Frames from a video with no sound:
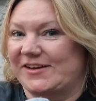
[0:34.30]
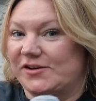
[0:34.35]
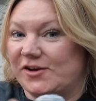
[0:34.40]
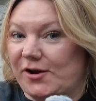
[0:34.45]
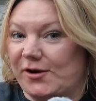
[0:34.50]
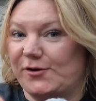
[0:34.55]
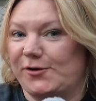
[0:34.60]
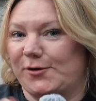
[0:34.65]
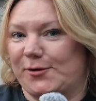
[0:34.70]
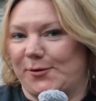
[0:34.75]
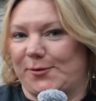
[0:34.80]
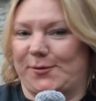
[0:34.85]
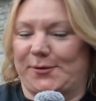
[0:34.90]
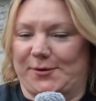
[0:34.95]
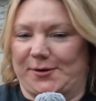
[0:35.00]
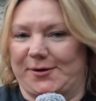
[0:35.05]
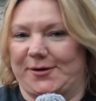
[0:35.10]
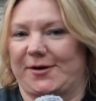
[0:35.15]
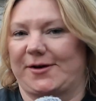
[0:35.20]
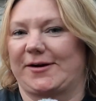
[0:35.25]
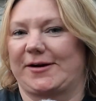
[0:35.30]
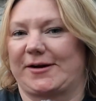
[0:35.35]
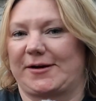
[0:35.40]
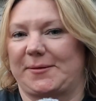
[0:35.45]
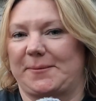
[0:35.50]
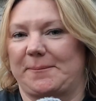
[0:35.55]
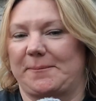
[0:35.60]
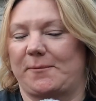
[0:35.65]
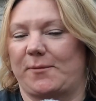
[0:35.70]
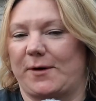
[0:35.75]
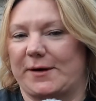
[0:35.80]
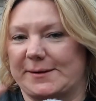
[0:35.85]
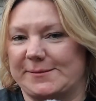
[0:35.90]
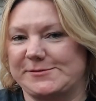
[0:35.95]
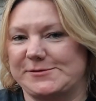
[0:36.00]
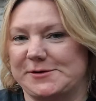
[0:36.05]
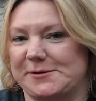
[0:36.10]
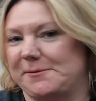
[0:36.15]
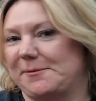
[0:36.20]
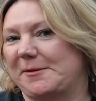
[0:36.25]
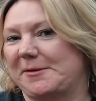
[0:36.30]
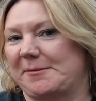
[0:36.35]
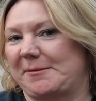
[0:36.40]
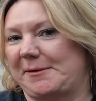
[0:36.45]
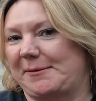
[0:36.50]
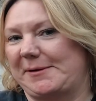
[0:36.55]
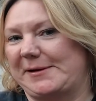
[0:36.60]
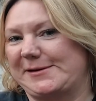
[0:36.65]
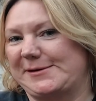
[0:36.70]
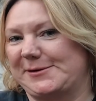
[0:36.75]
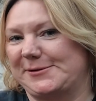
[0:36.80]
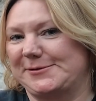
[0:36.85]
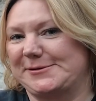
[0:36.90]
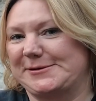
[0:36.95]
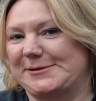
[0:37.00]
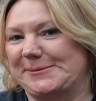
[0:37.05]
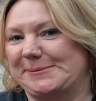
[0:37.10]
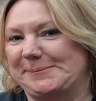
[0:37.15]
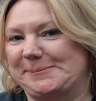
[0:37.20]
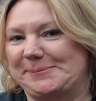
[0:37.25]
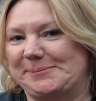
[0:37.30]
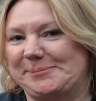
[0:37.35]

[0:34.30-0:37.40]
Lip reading: now know what I'm doing with my windows.